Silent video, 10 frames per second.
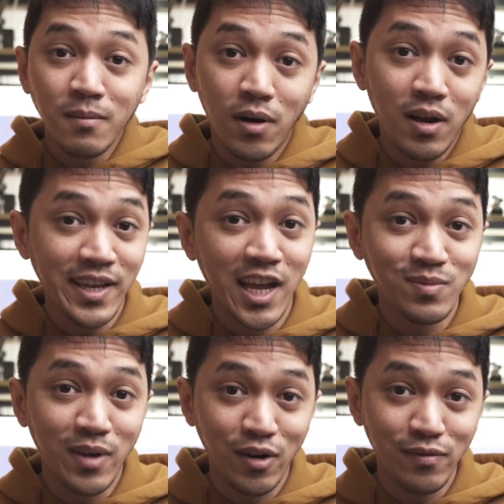
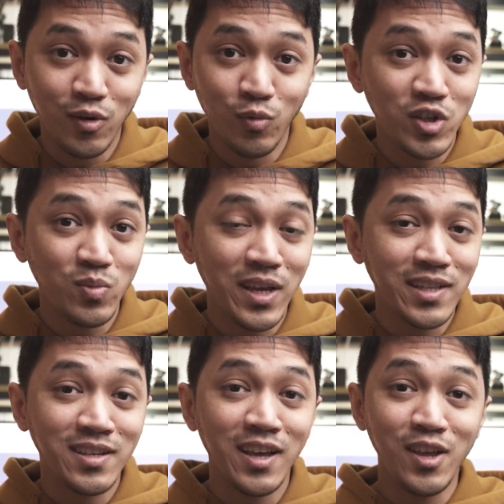podcast microphone, which
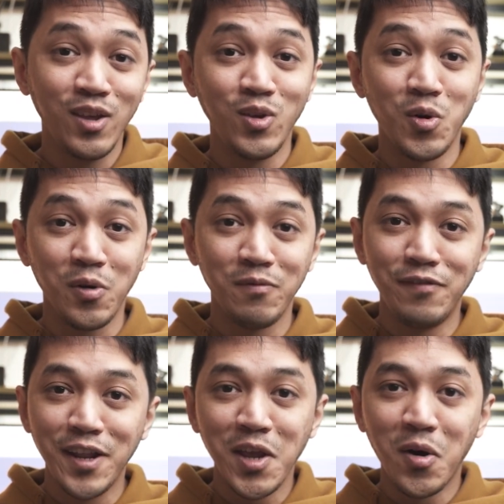means your
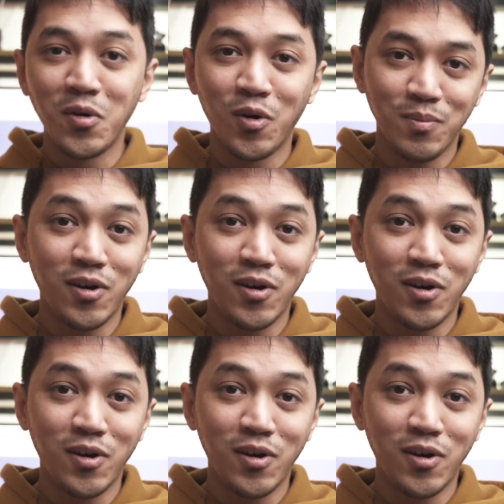video or